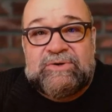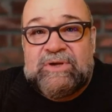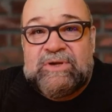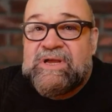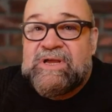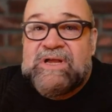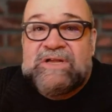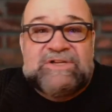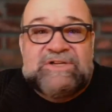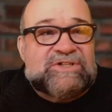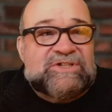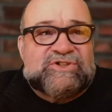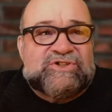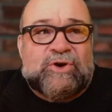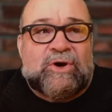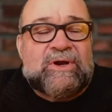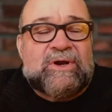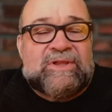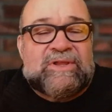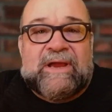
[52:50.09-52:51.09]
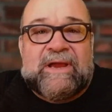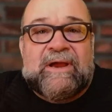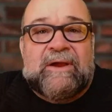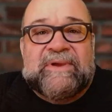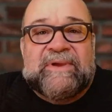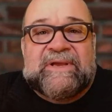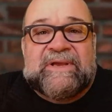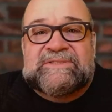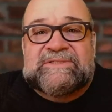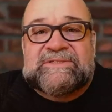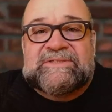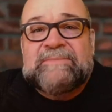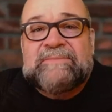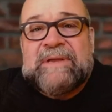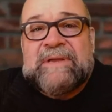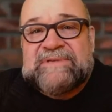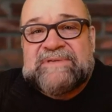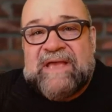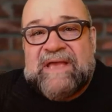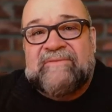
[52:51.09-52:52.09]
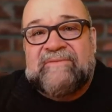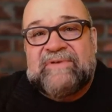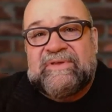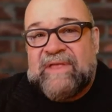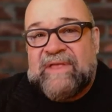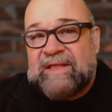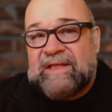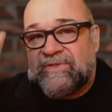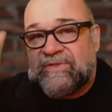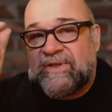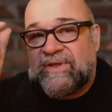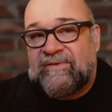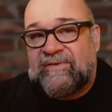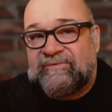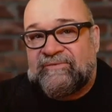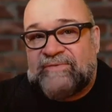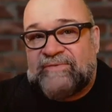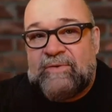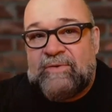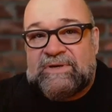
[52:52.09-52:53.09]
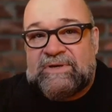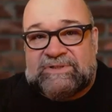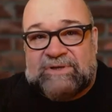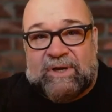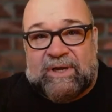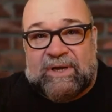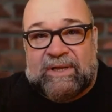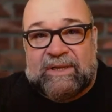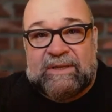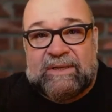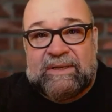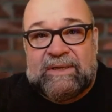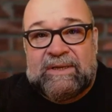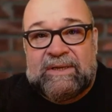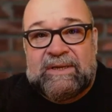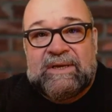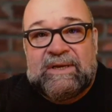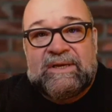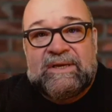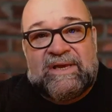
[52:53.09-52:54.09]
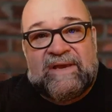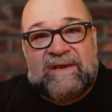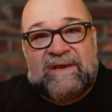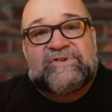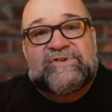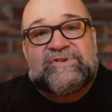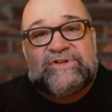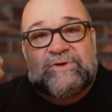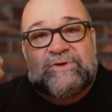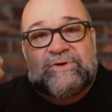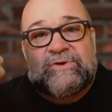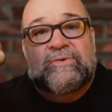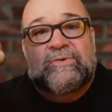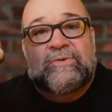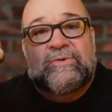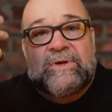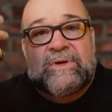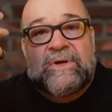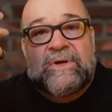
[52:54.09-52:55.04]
Correct. Just start there, because sometimes having that thing to focus on gives you,